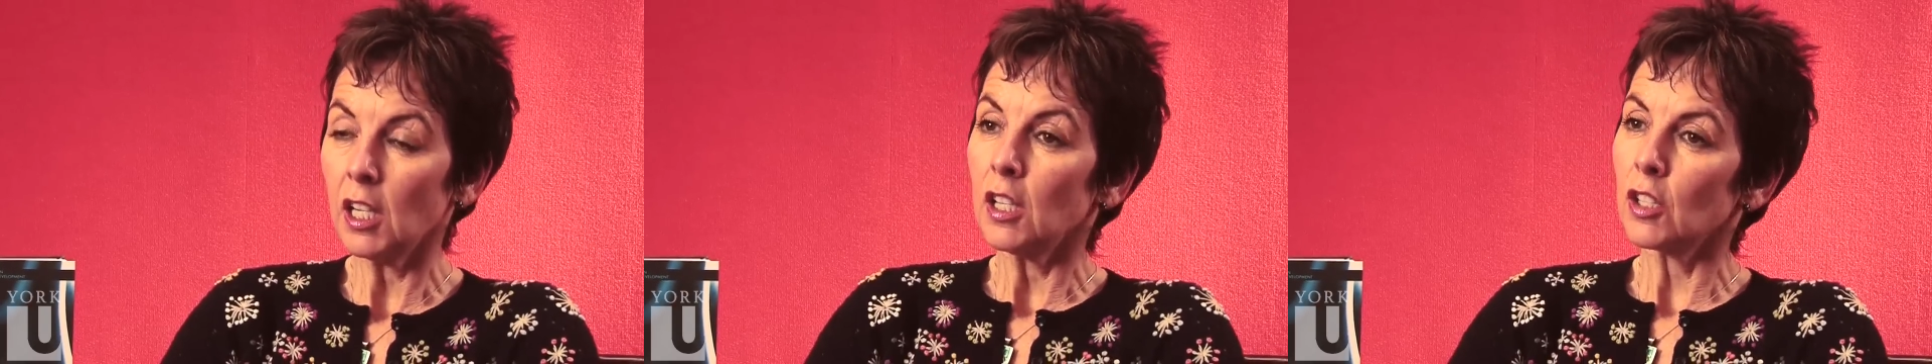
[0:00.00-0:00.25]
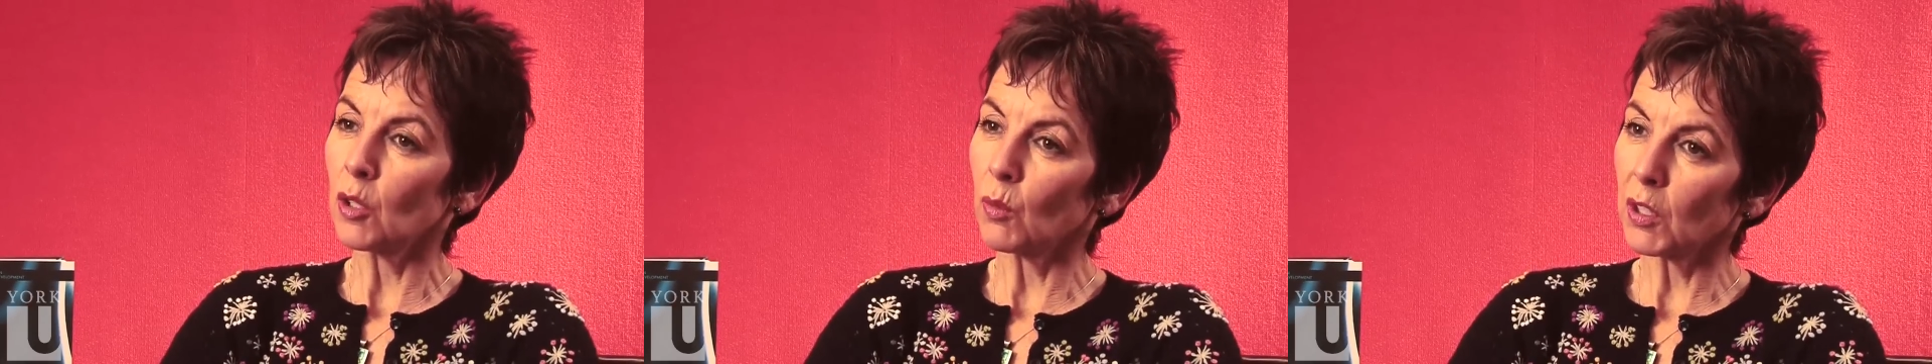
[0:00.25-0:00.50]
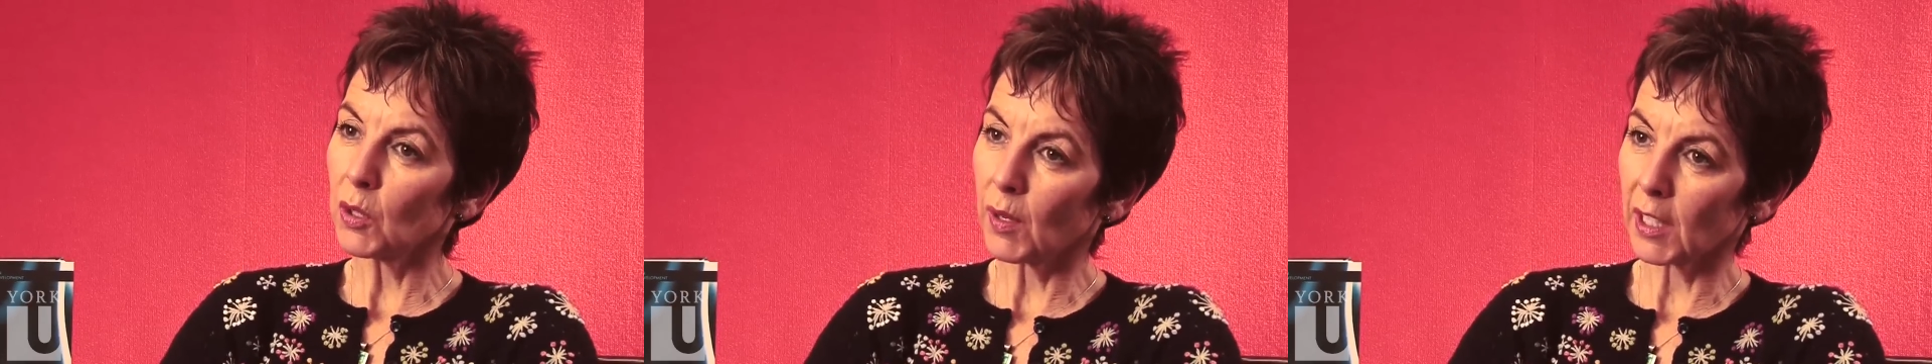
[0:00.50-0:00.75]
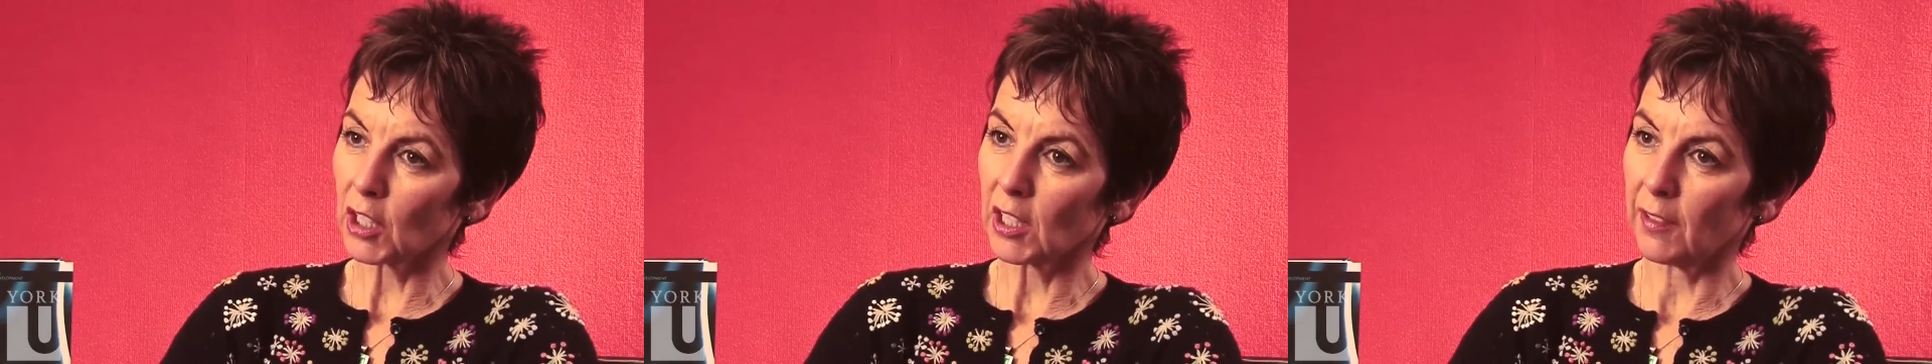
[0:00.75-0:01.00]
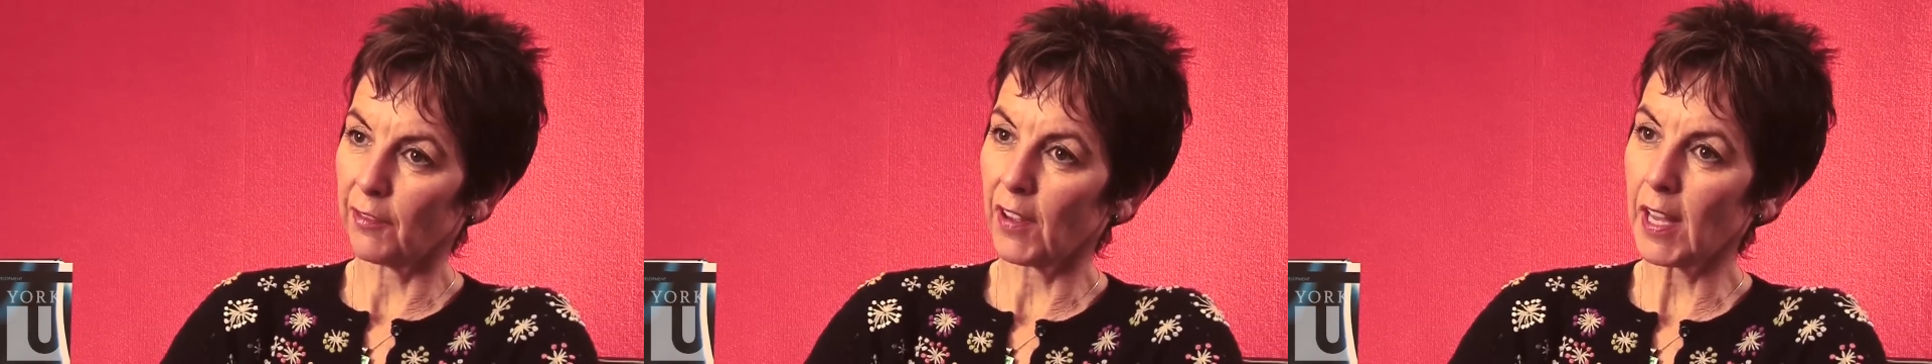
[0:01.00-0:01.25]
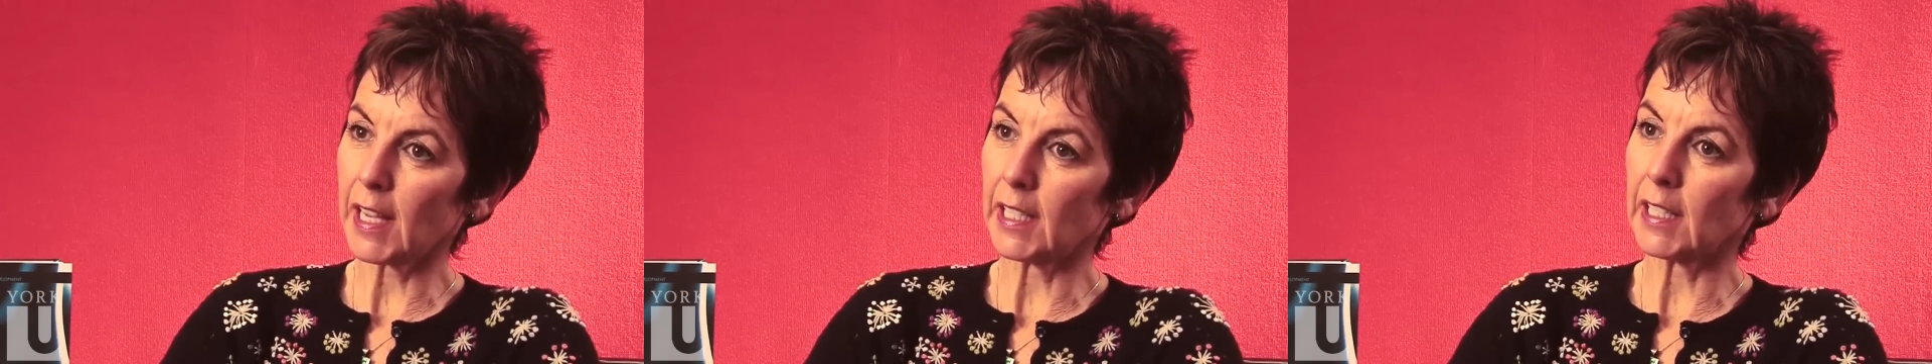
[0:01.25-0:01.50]
So what you actually
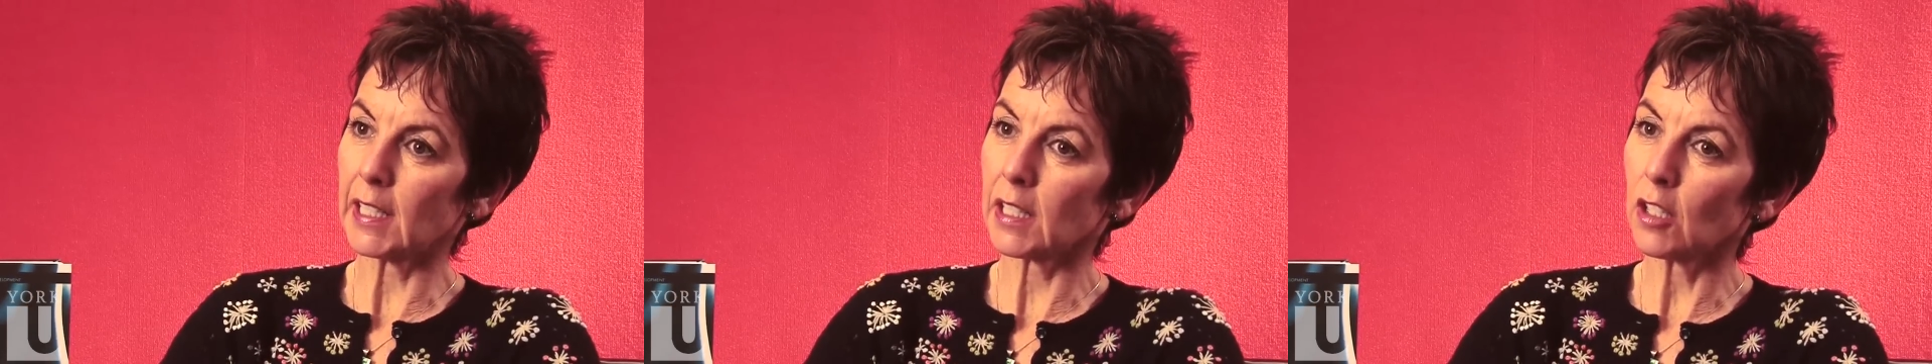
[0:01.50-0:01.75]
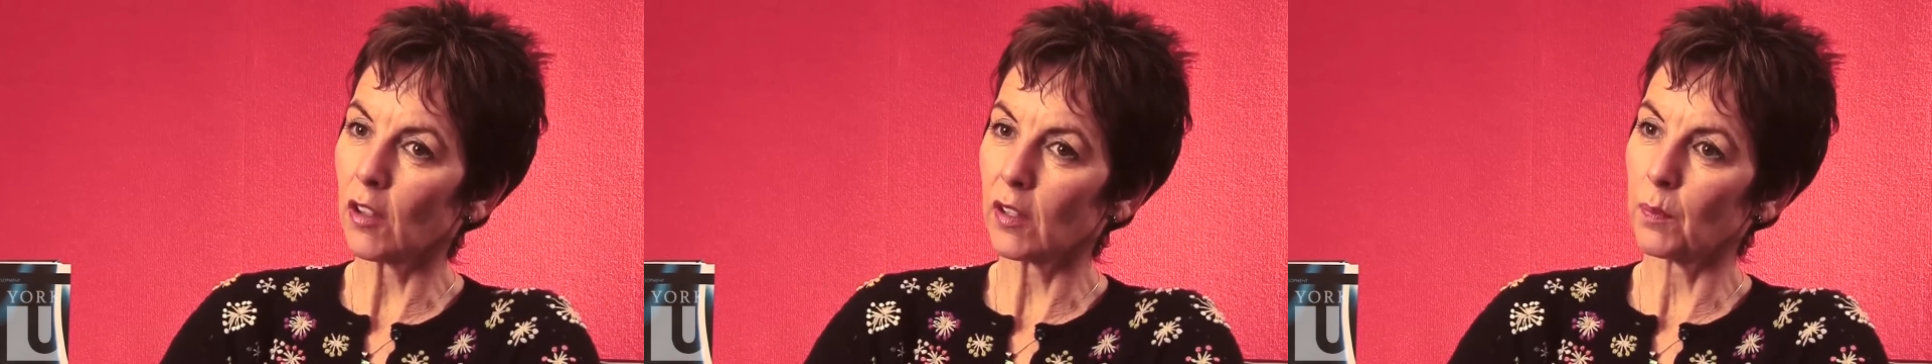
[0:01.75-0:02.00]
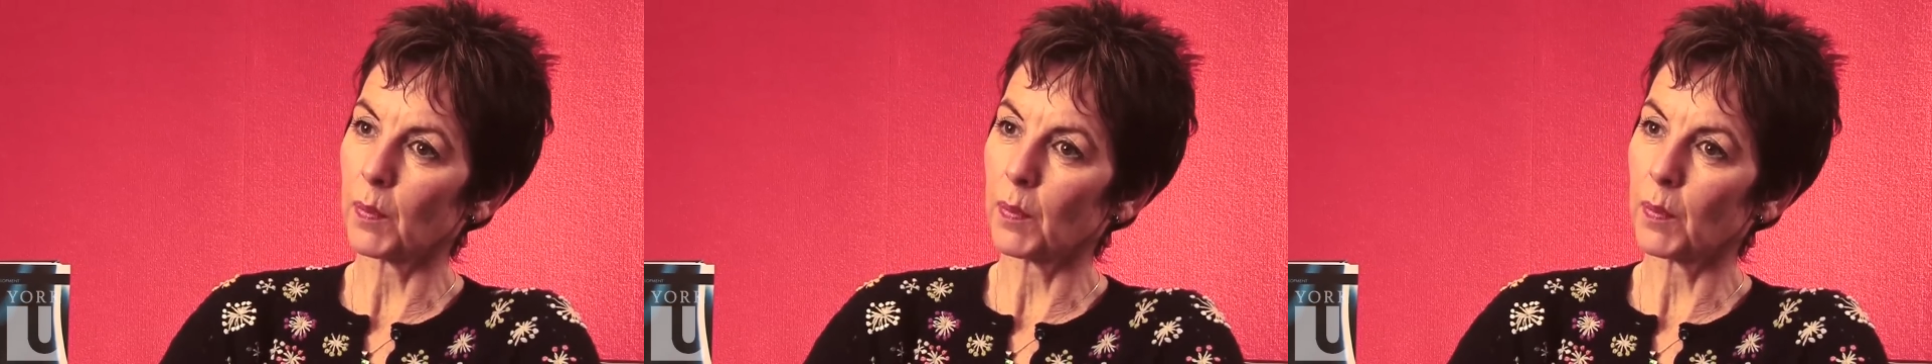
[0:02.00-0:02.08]
find, it's not that